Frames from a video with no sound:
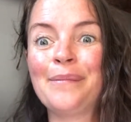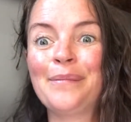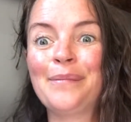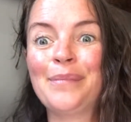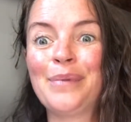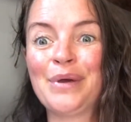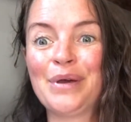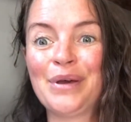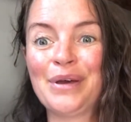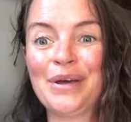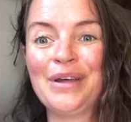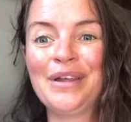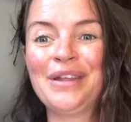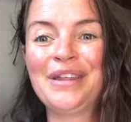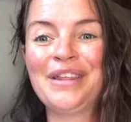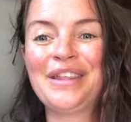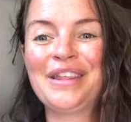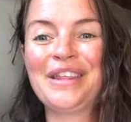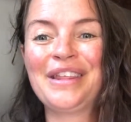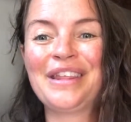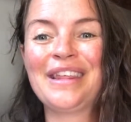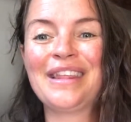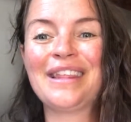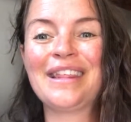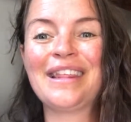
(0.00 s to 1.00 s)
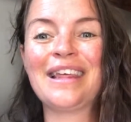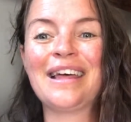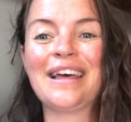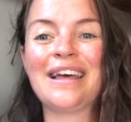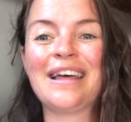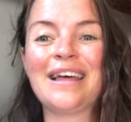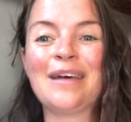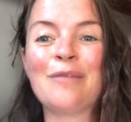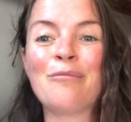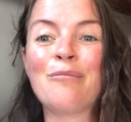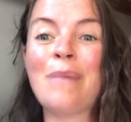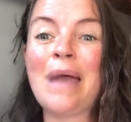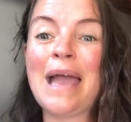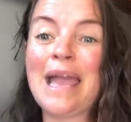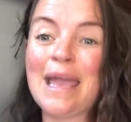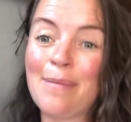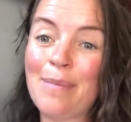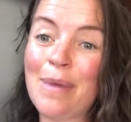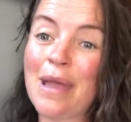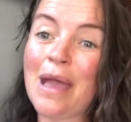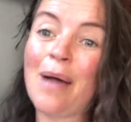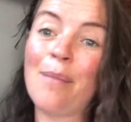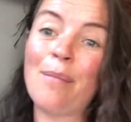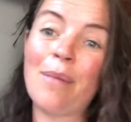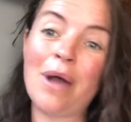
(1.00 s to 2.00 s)
birth.
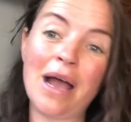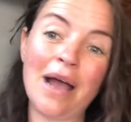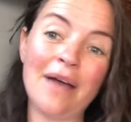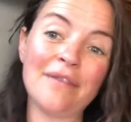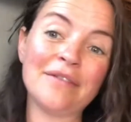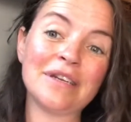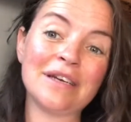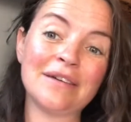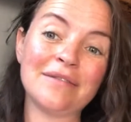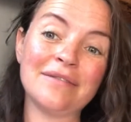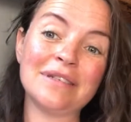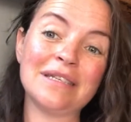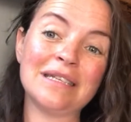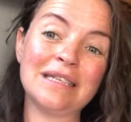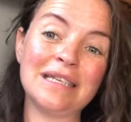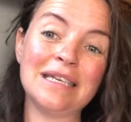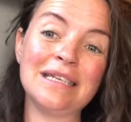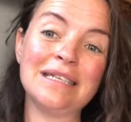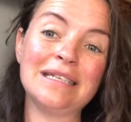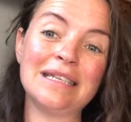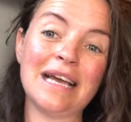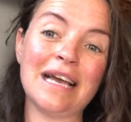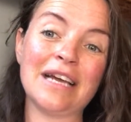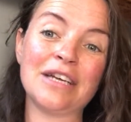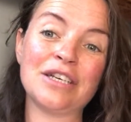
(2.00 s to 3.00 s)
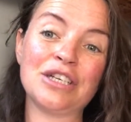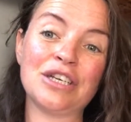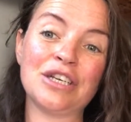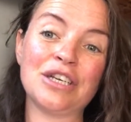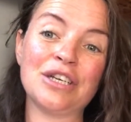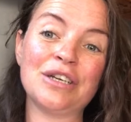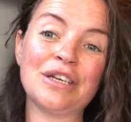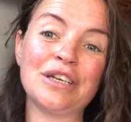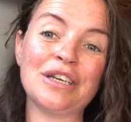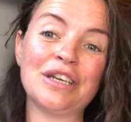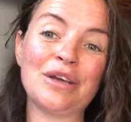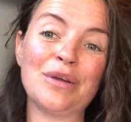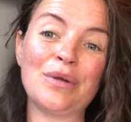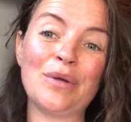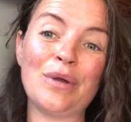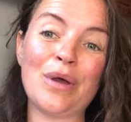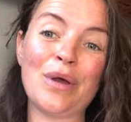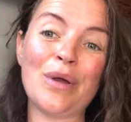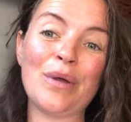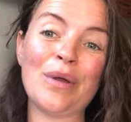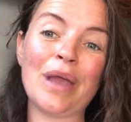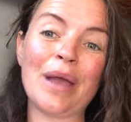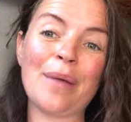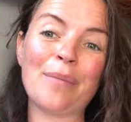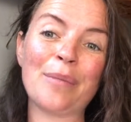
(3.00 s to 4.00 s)
Maybe I might have to have a C-section, I don't
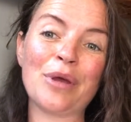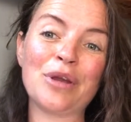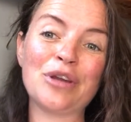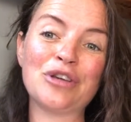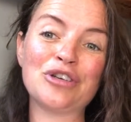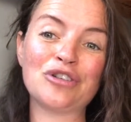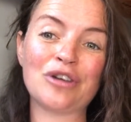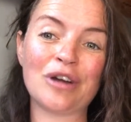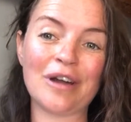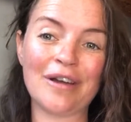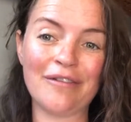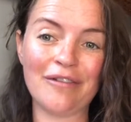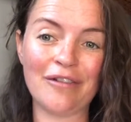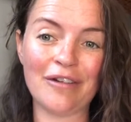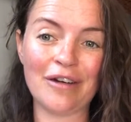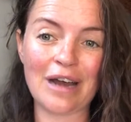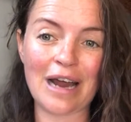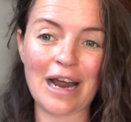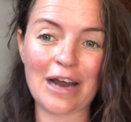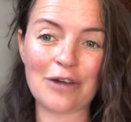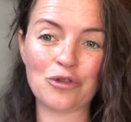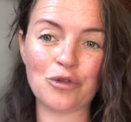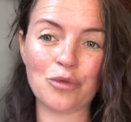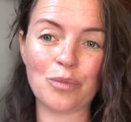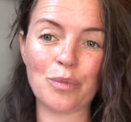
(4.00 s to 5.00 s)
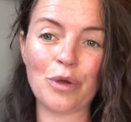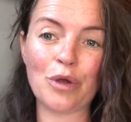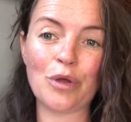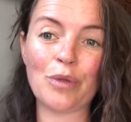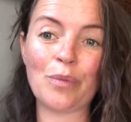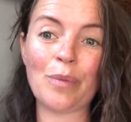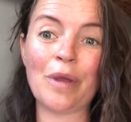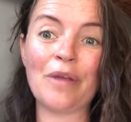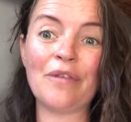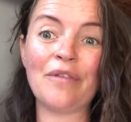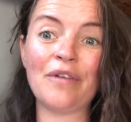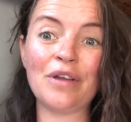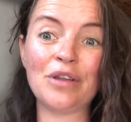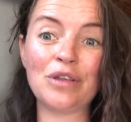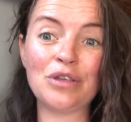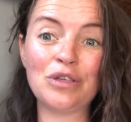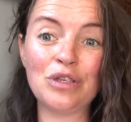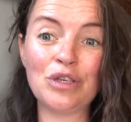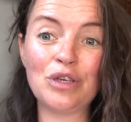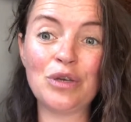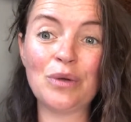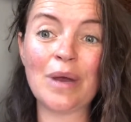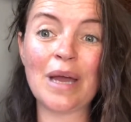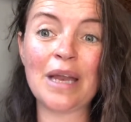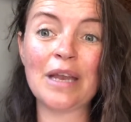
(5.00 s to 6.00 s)
know yet. I'm going to try for a natural birth, but if I
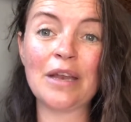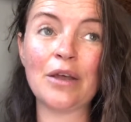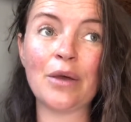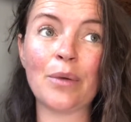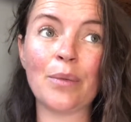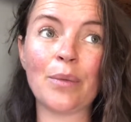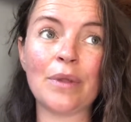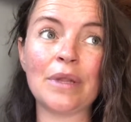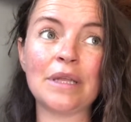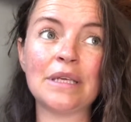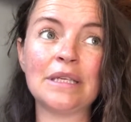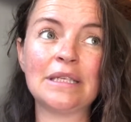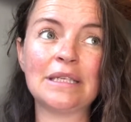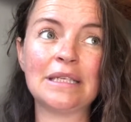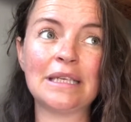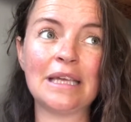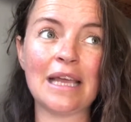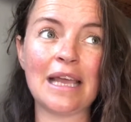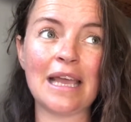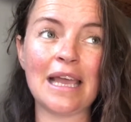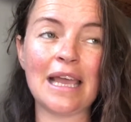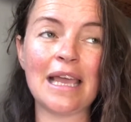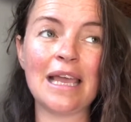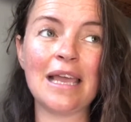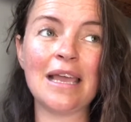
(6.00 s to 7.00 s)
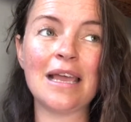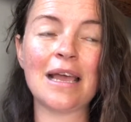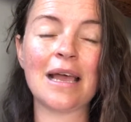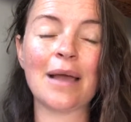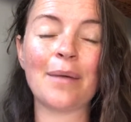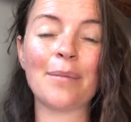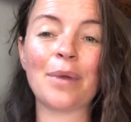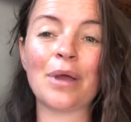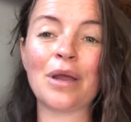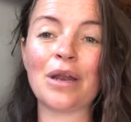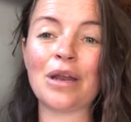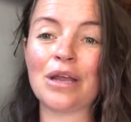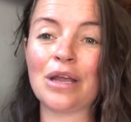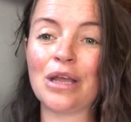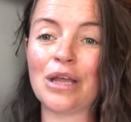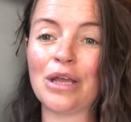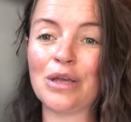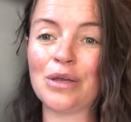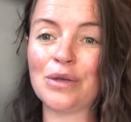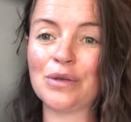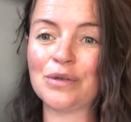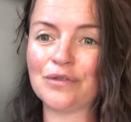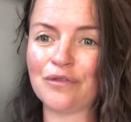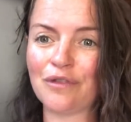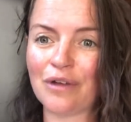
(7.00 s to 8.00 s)
do end up with a C, I'm going to
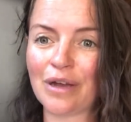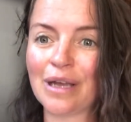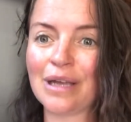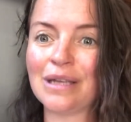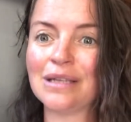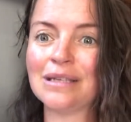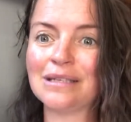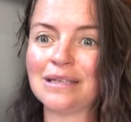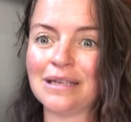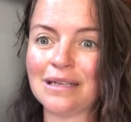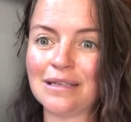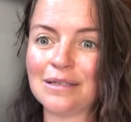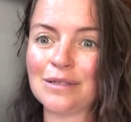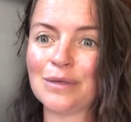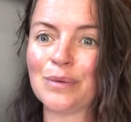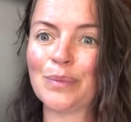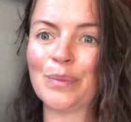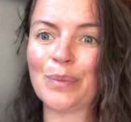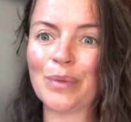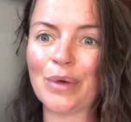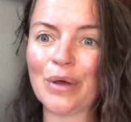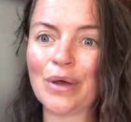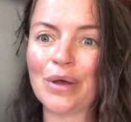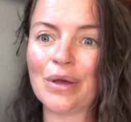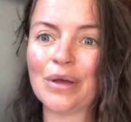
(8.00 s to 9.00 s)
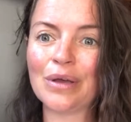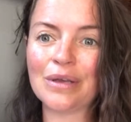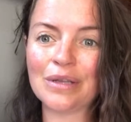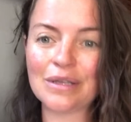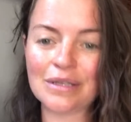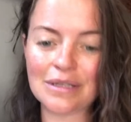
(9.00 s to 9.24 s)
use frankincense and myrrh